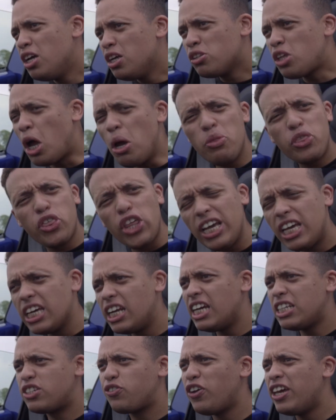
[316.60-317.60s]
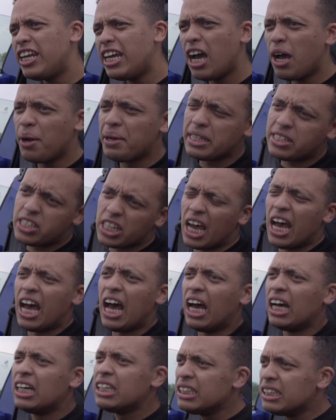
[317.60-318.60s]
Don't think of this video as
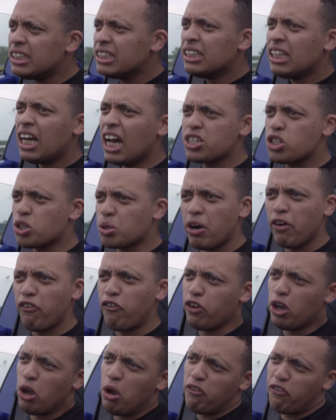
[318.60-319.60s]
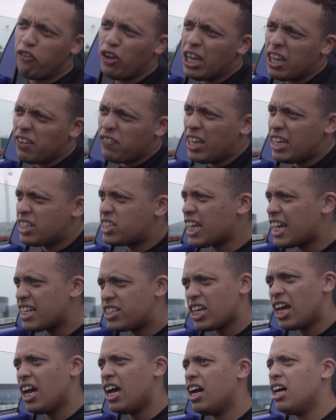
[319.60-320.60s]
a review. Think of this
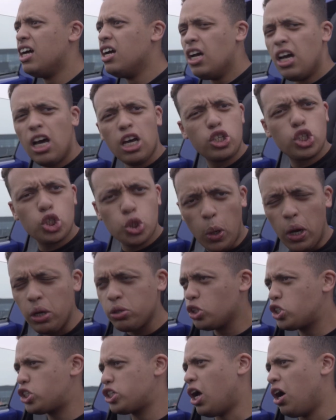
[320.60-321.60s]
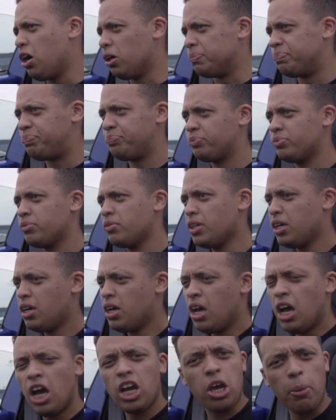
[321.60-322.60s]
as a song,
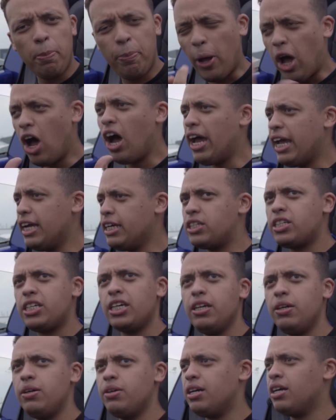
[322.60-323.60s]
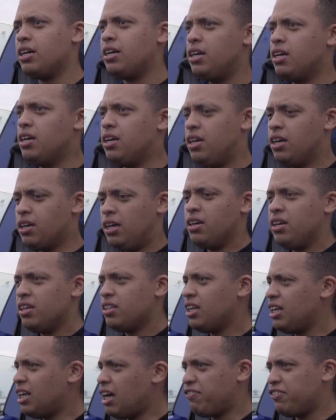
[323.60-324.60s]
a goodbye to
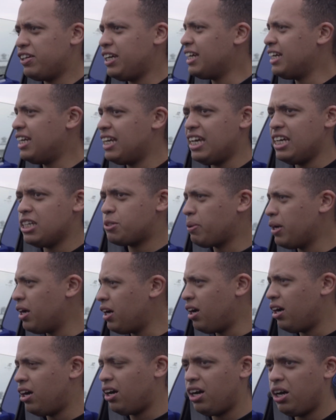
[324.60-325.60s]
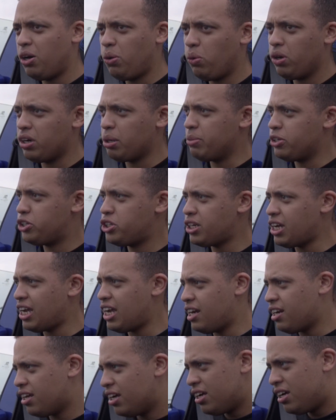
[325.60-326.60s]
the lovely Elise. But what a
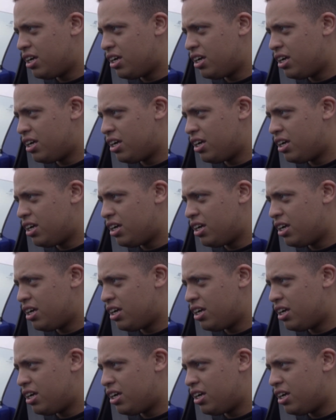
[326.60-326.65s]
machine!